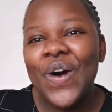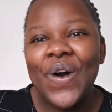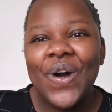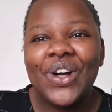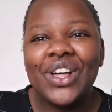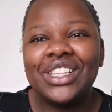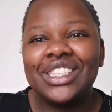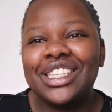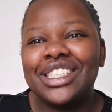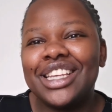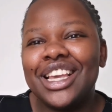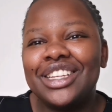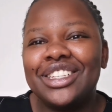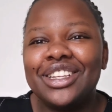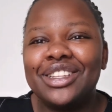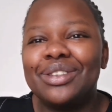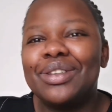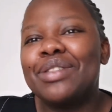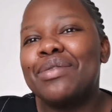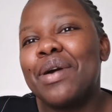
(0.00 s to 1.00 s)

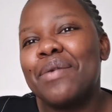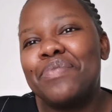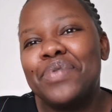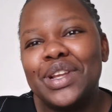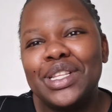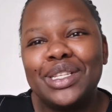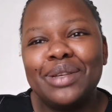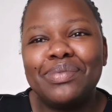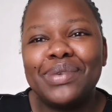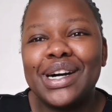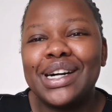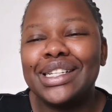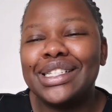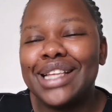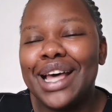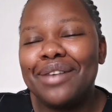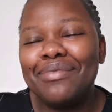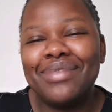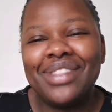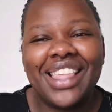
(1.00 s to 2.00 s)
with my
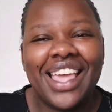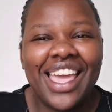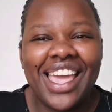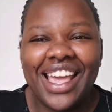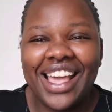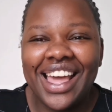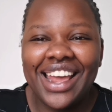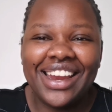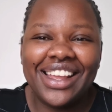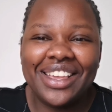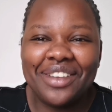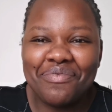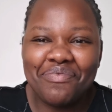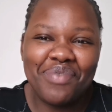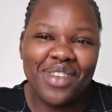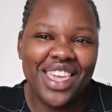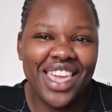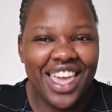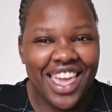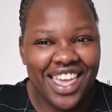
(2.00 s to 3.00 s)
principals. I'm there, gotta
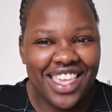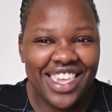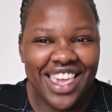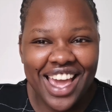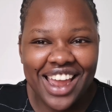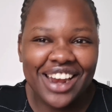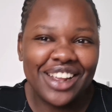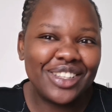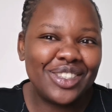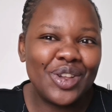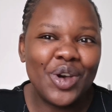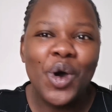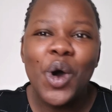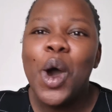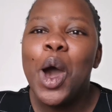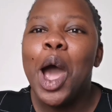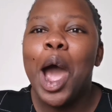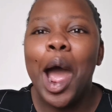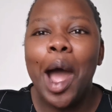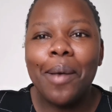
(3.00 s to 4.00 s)
give PA nyana, so
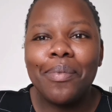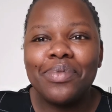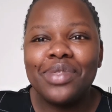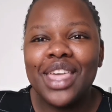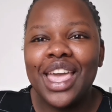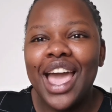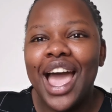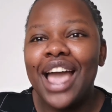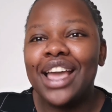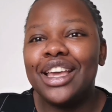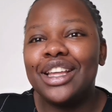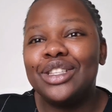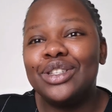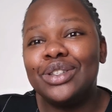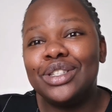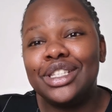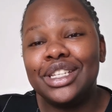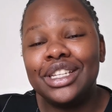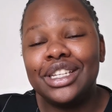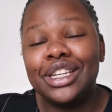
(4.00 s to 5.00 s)
I'm there. I get
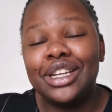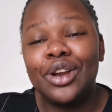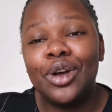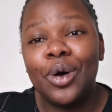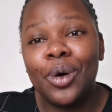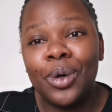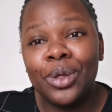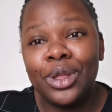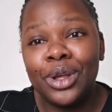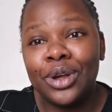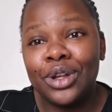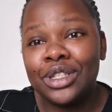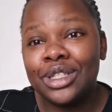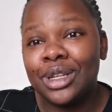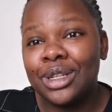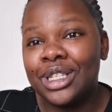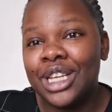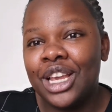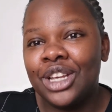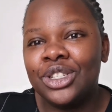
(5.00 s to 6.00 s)
to sit in all the
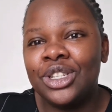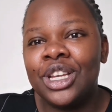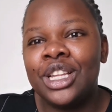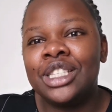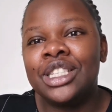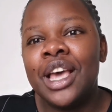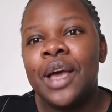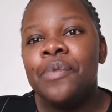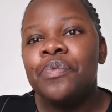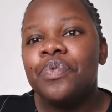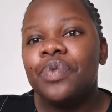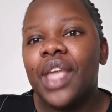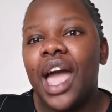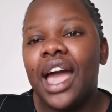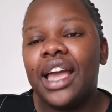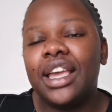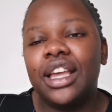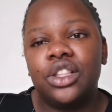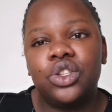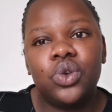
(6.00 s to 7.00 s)
consultations.
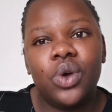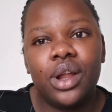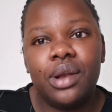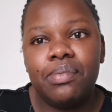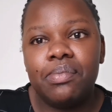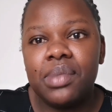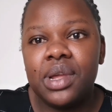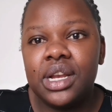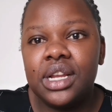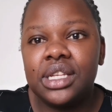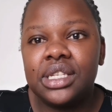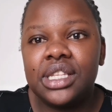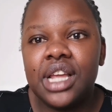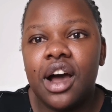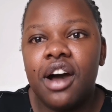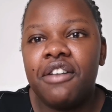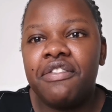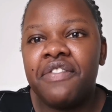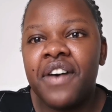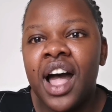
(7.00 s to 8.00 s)
I get to
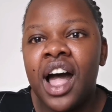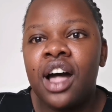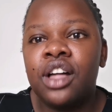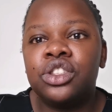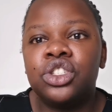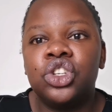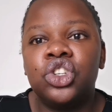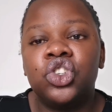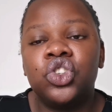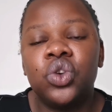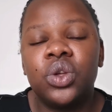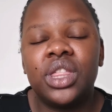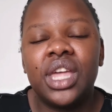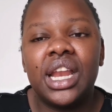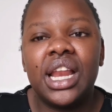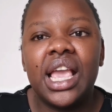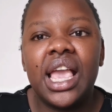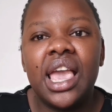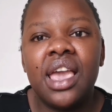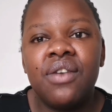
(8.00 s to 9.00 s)
administer a file to ensure
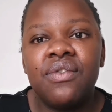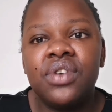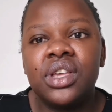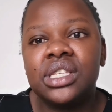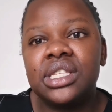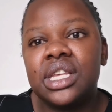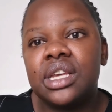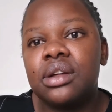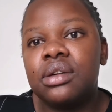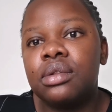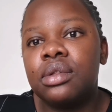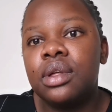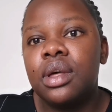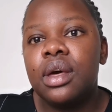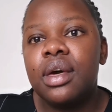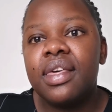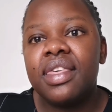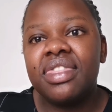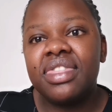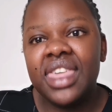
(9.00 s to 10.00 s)
that every
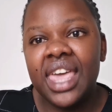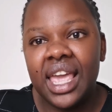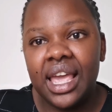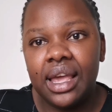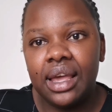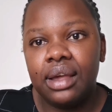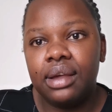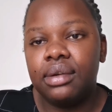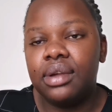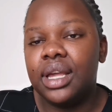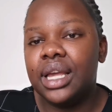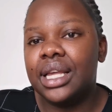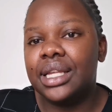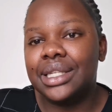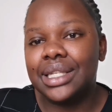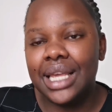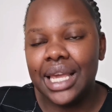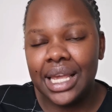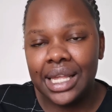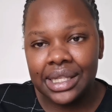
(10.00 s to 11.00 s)
single thing
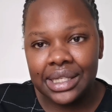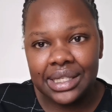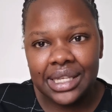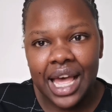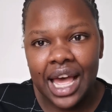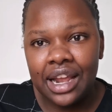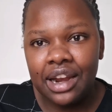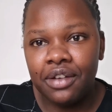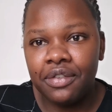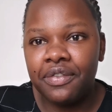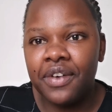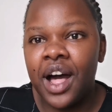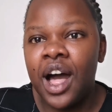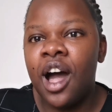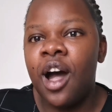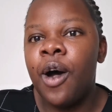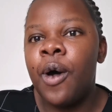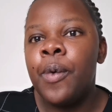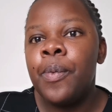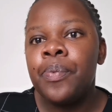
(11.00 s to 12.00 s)
is inside a
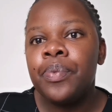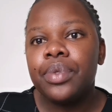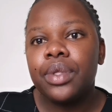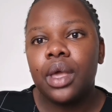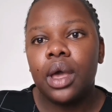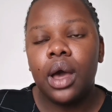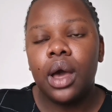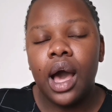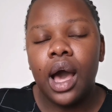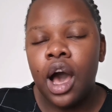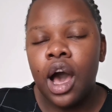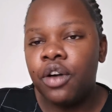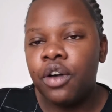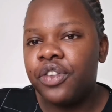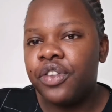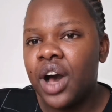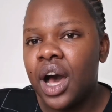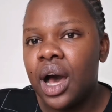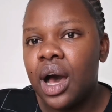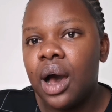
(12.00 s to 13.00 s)
file. How
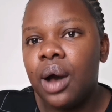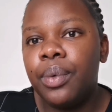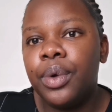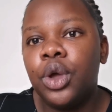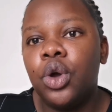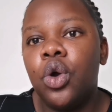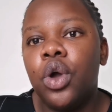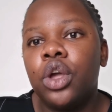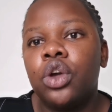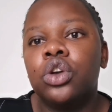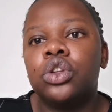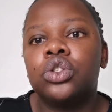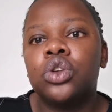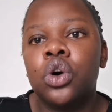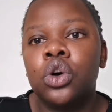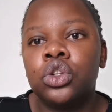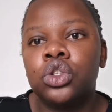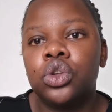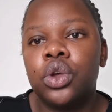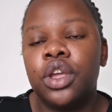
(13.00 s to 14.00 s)
far are we going? Because
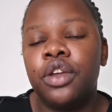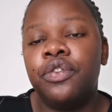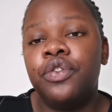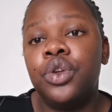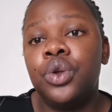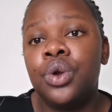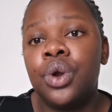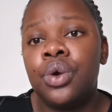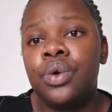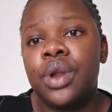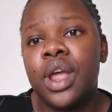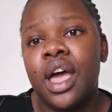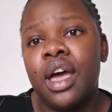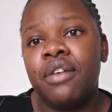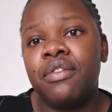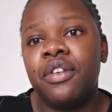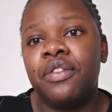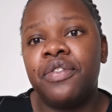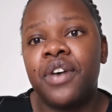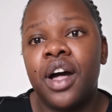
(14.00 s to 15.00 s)
also, if you don't
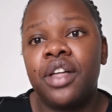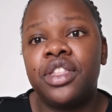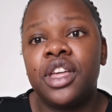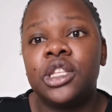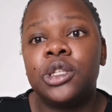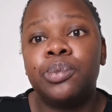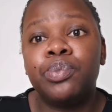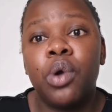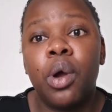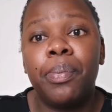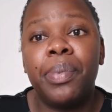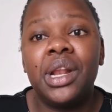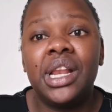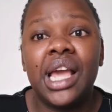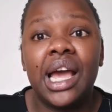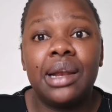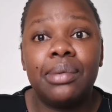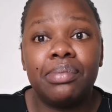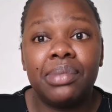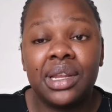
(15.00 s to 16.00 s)
have a file that's
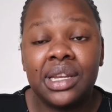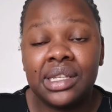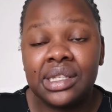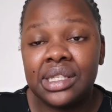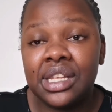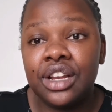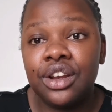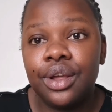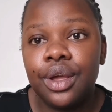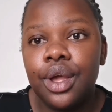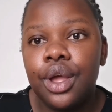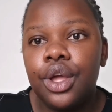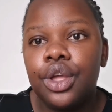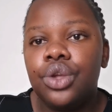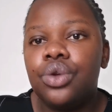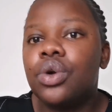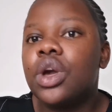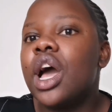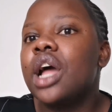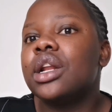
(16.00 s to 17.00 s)
properly administered,
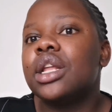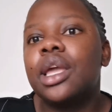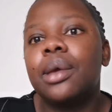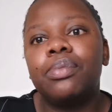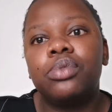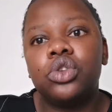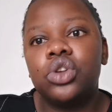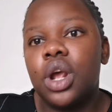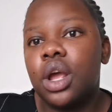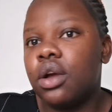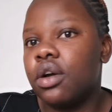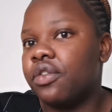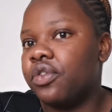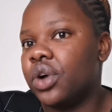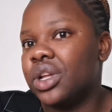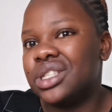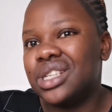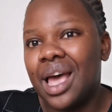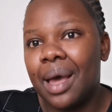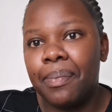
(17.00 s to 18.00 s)
you can't keep track of
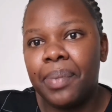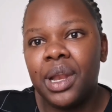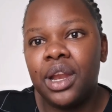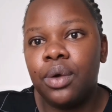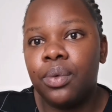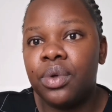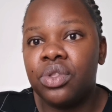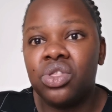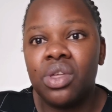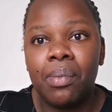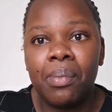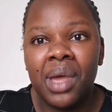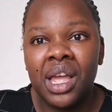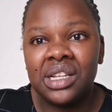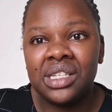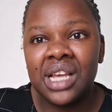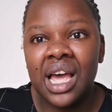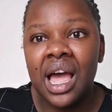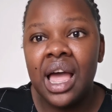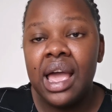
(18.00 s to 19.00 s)
what's happening with the
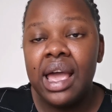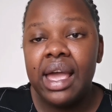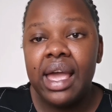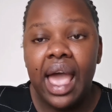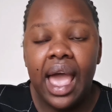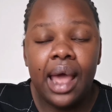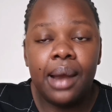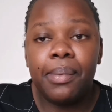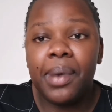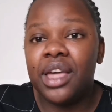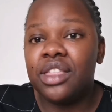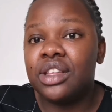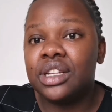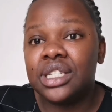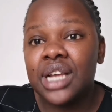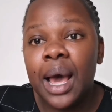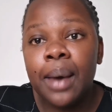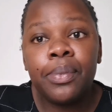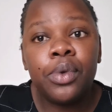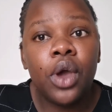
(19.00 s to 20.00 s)
matter, and by the
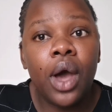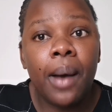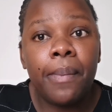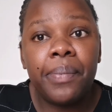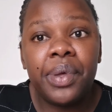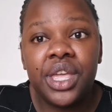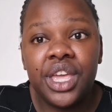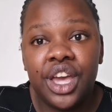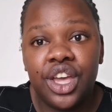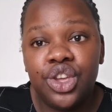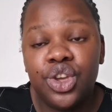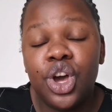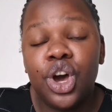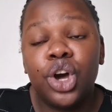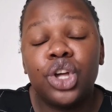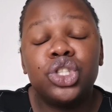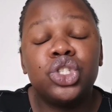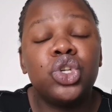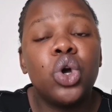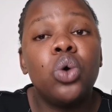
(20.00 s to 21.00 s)
time you appear,
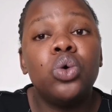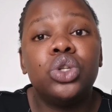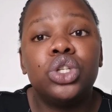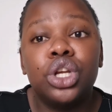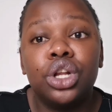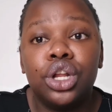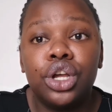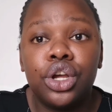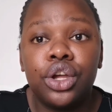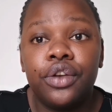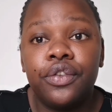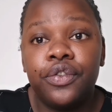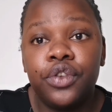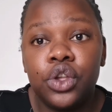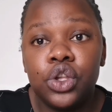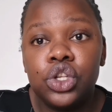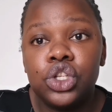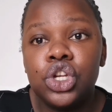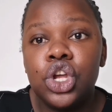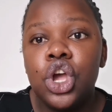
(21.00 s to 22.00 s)
you're totally
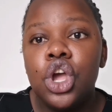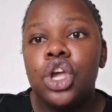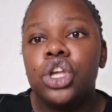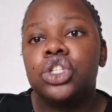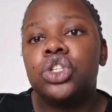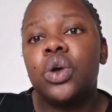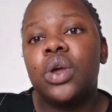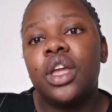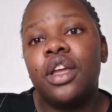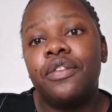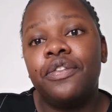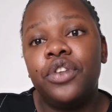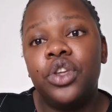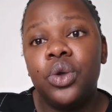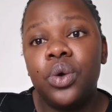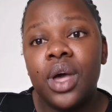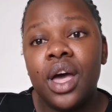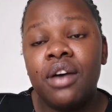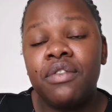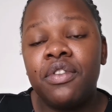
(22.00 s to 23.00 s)
confused. So if
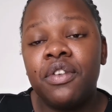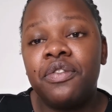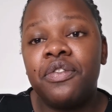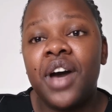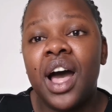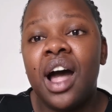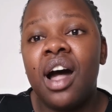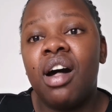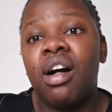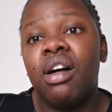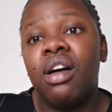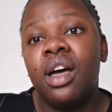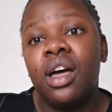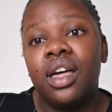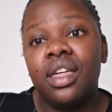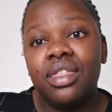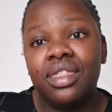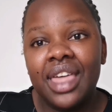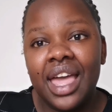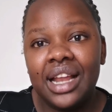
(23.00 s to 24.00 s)
you have a file
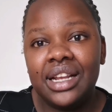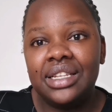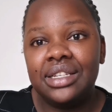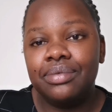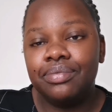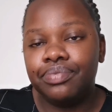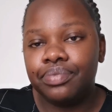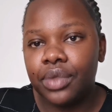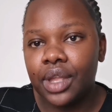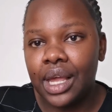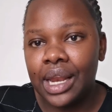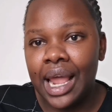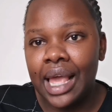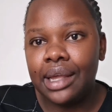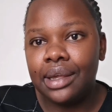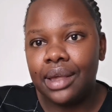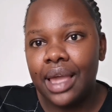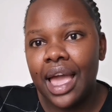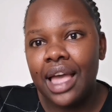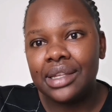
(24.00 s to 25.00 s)
that
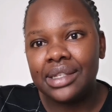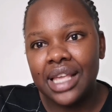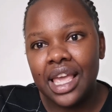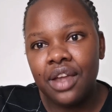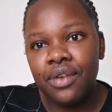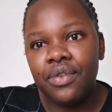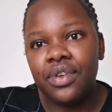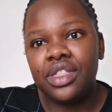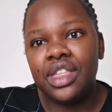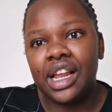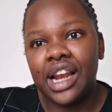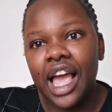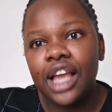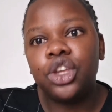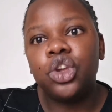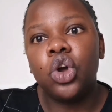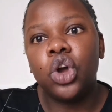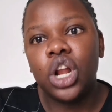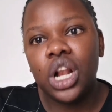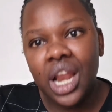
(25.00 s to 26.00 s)
like has everything,
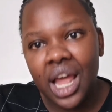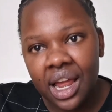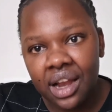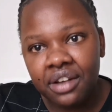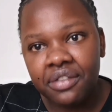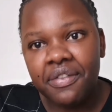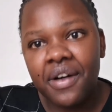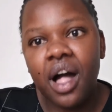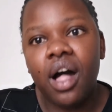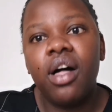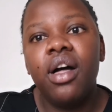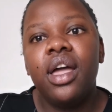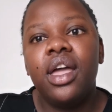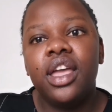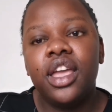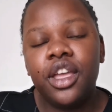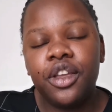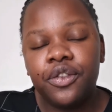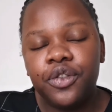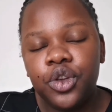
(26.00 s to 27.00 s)
like your client file,
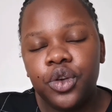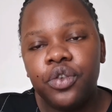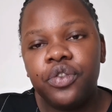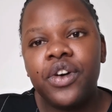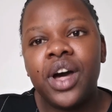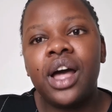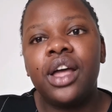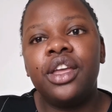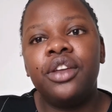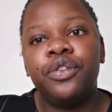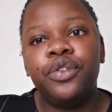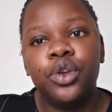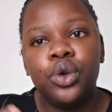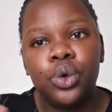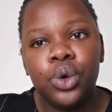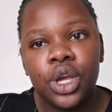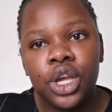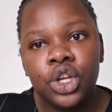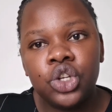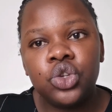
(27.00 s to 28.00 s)
if
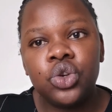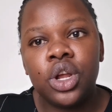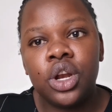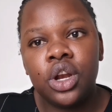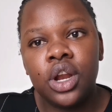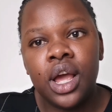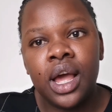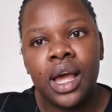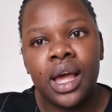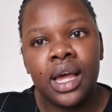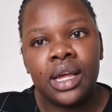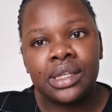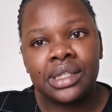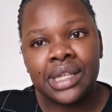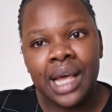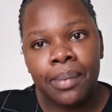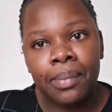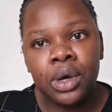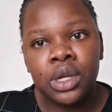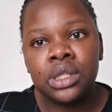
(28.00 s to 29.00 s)
you issue
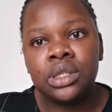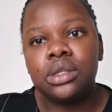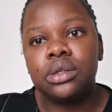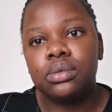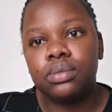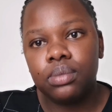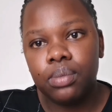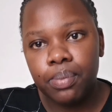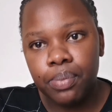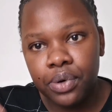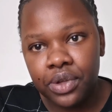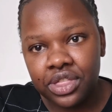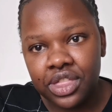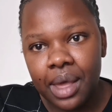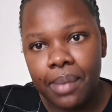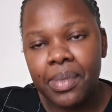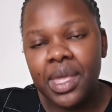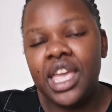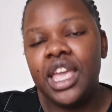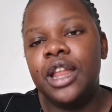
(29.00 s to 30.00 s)
summons, put
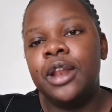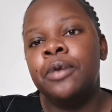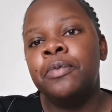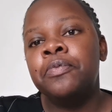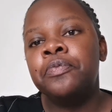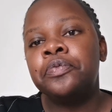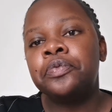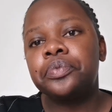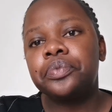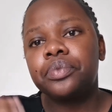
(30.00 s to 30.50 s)
them in.